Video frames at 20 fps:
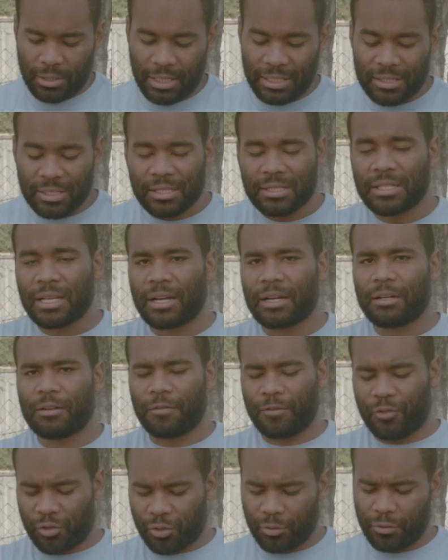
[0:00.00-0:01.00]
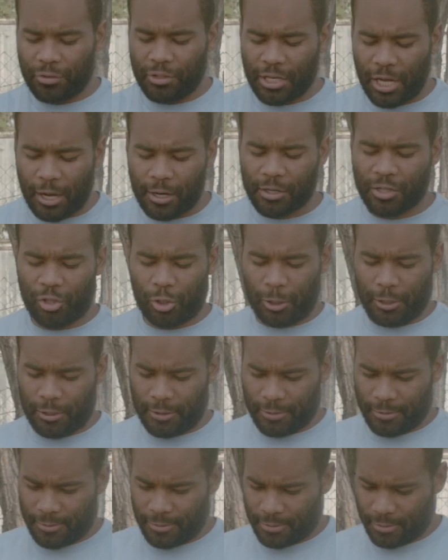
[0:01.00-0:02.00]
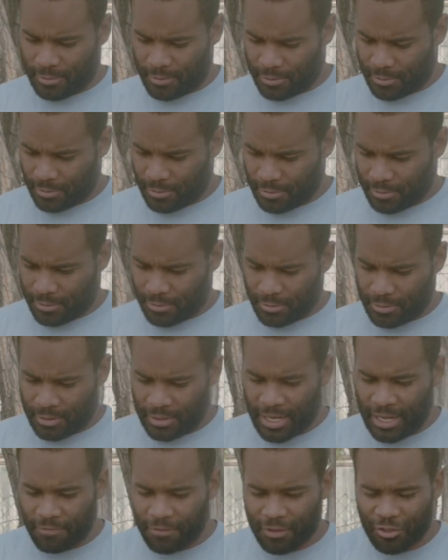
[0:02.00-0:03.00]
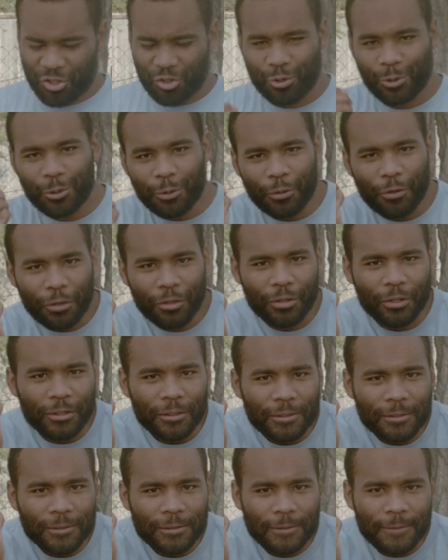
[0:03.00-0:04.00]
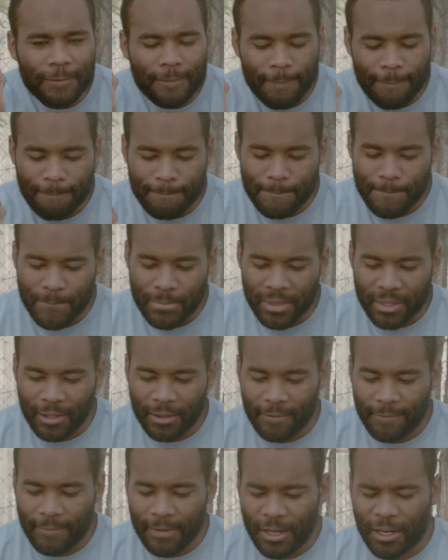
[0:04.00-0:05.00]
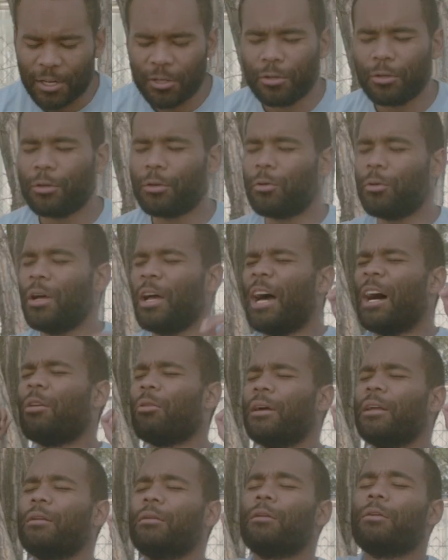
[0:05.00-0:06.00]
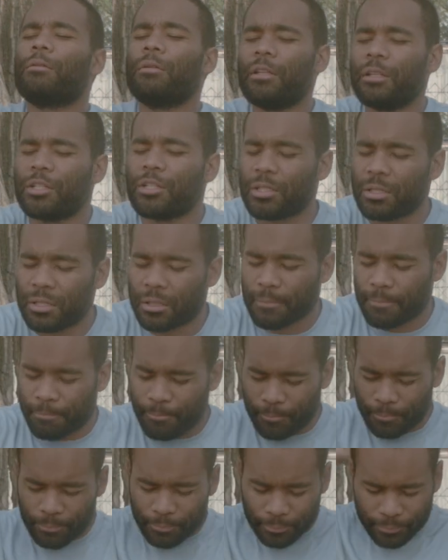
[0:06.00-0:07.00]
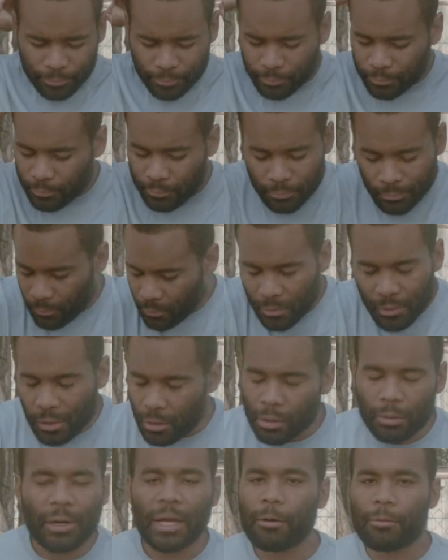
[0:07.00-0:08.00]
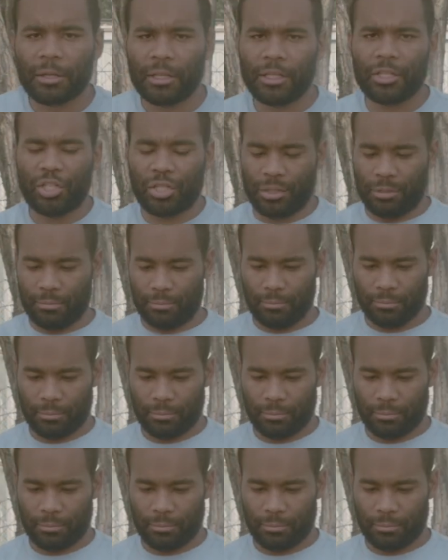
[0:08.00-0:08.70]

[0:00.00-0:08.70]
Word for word: That's a sign of true doctrine. They have the truth. How do you know? How do I know your religion's the right religion?